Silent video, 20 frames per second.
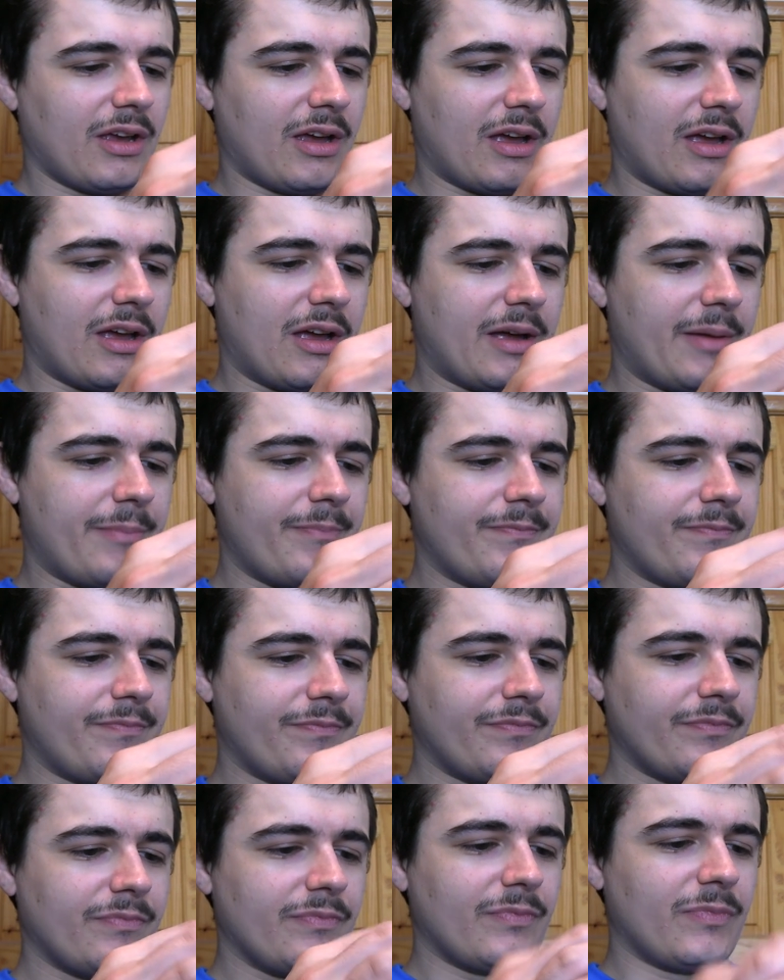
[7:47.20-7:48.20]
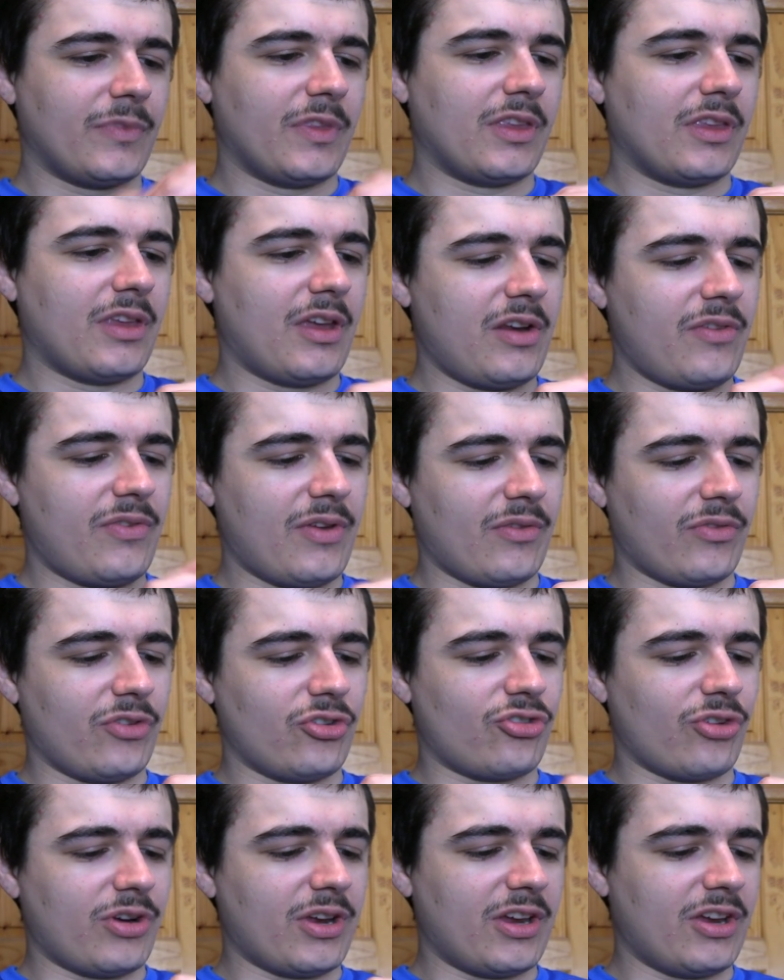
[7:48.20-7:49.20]
Anything with a
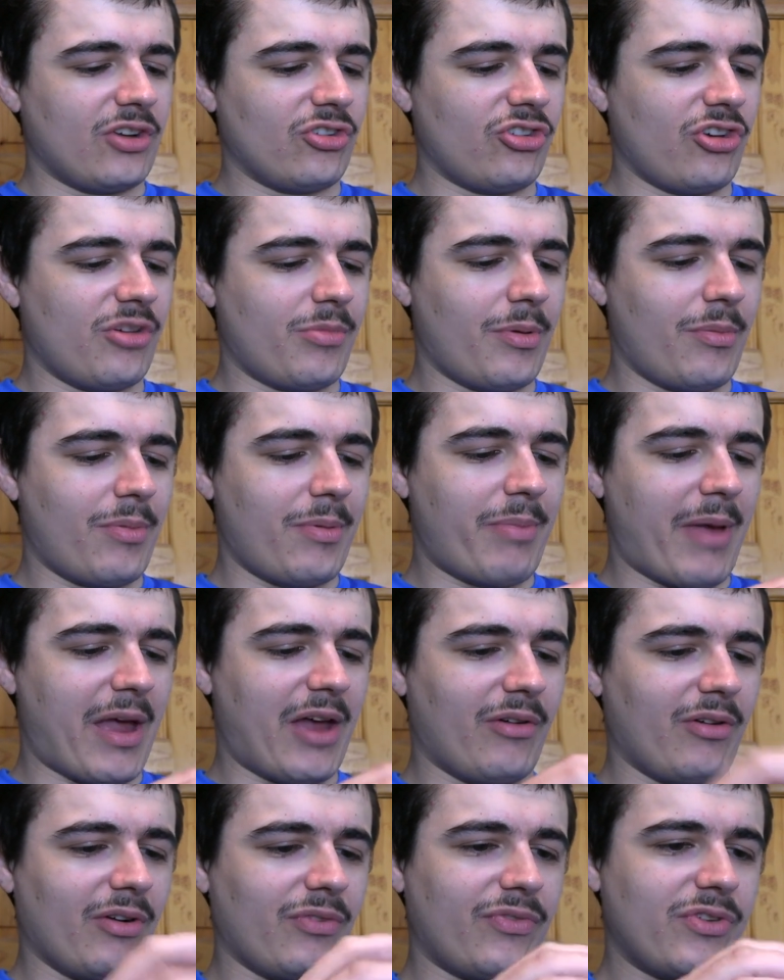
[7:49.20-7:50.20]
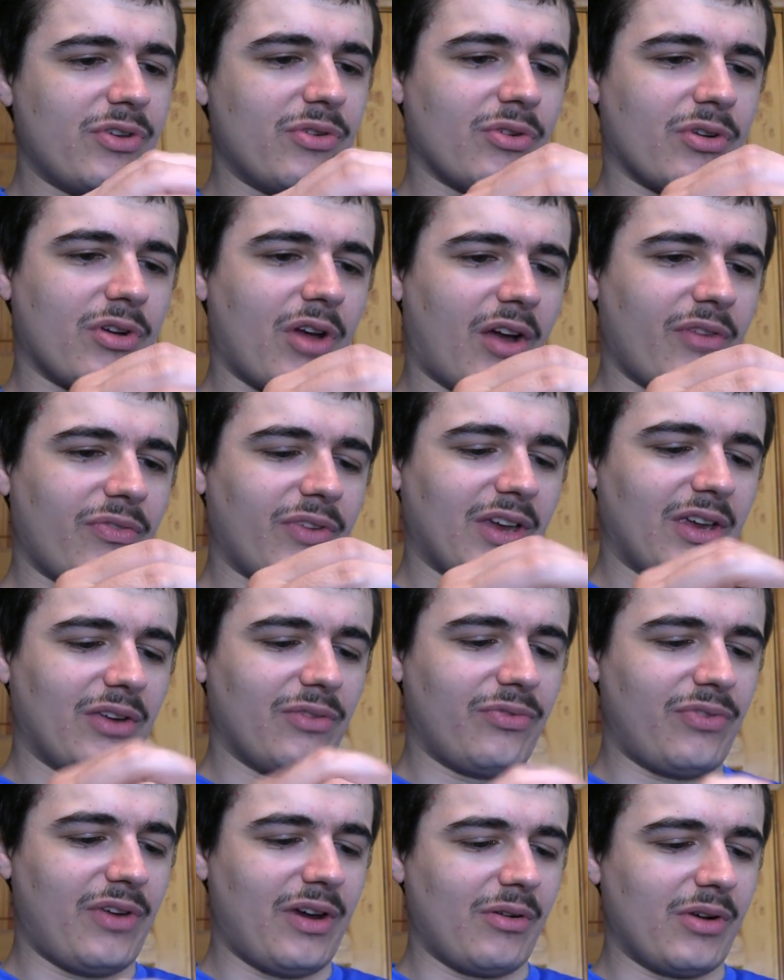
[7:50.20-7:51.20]
drinking tube, it'd be better if, I think
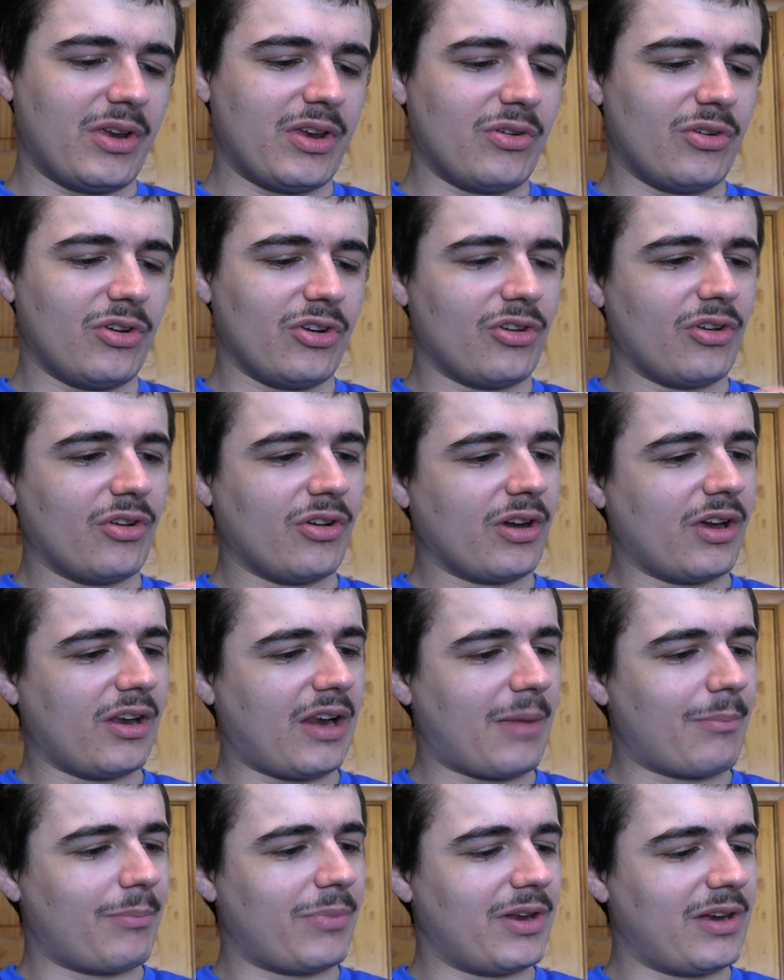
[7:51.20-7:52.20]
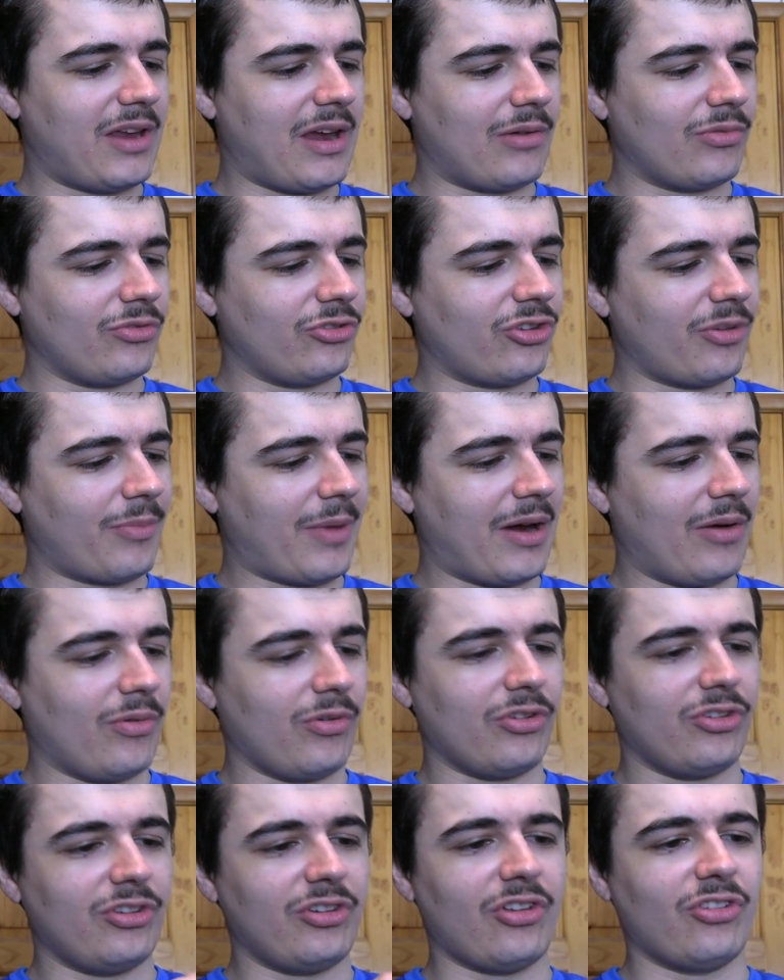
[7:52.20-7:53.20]
in theory, you could clamp it down somehow,
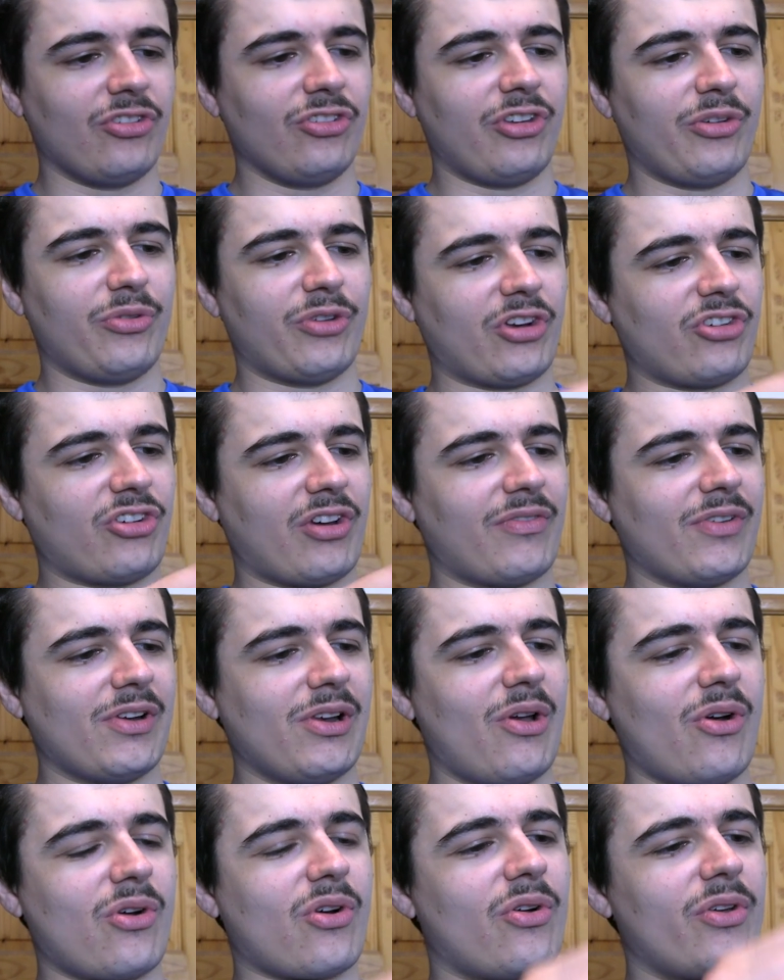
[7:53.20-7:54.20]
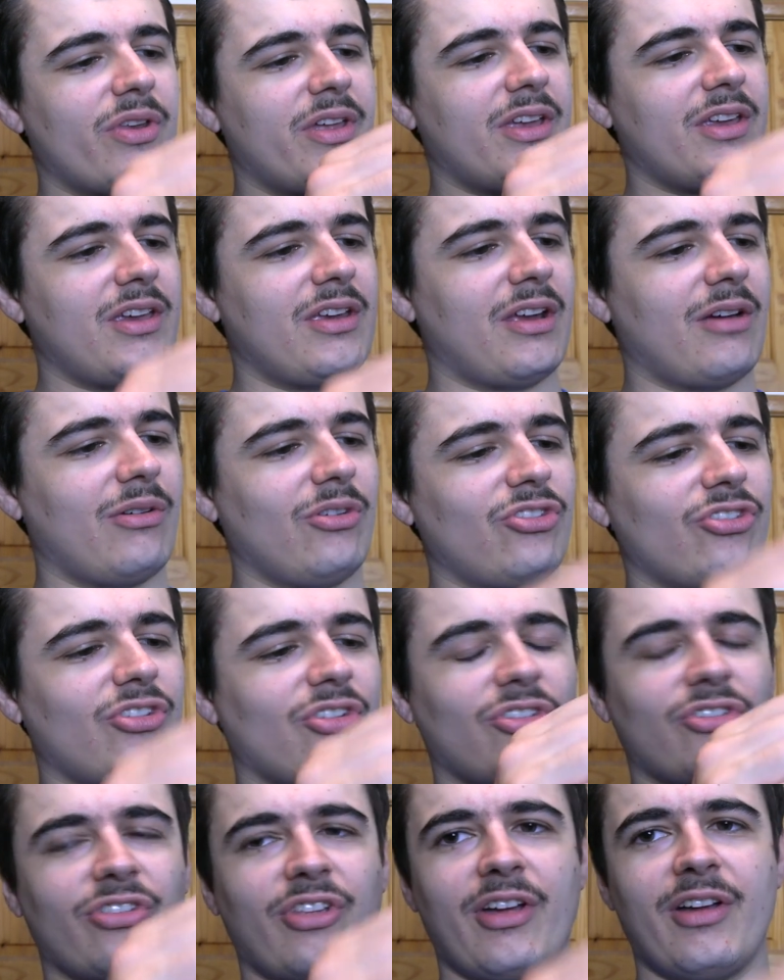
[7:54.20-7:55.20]
because it doesn't seem to actually have a lock on it. You know, it's
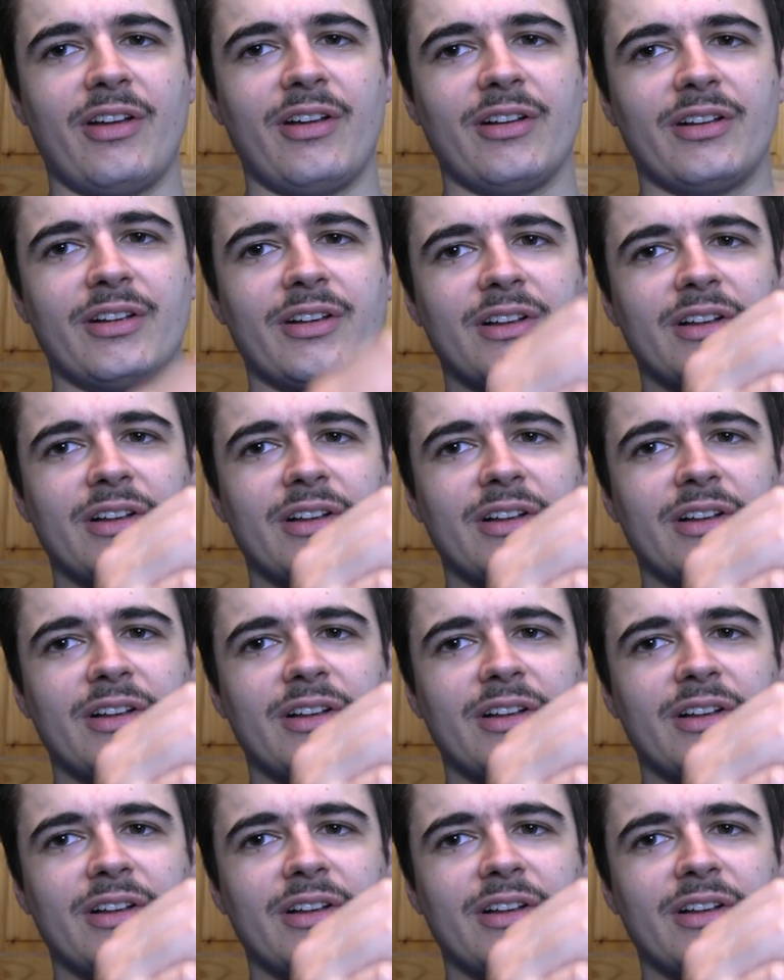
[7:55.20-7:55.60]
just a,